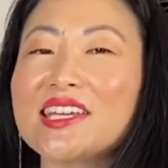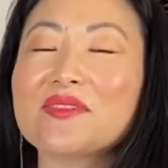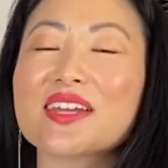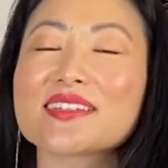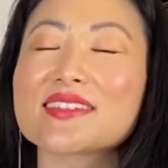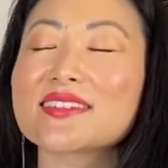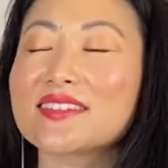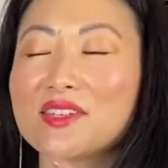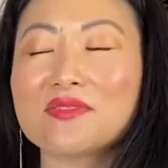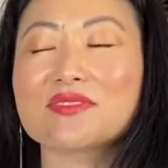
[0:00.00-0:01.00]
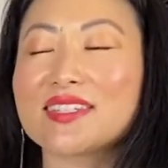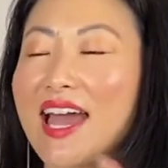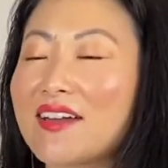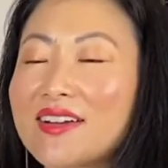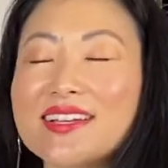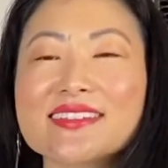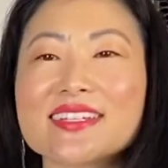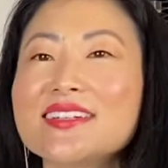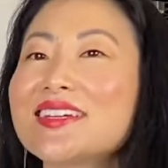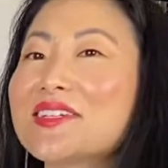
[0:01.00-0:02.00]
Even Saturday and
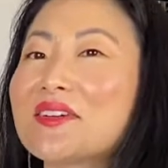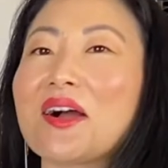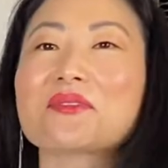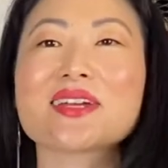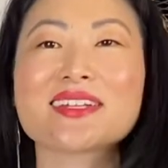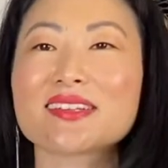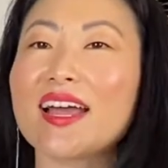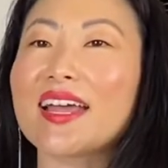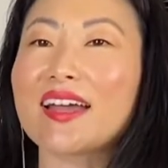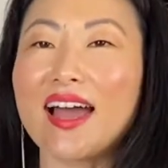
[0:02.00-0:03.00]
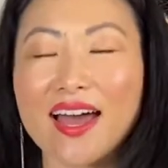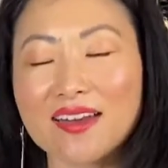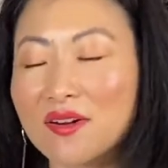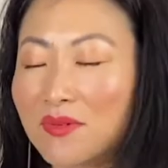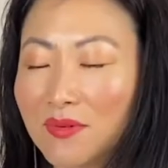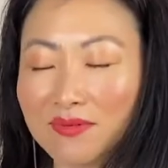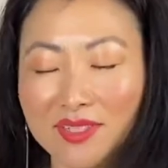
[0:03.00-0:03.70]
Sunday, you're already like, I don't,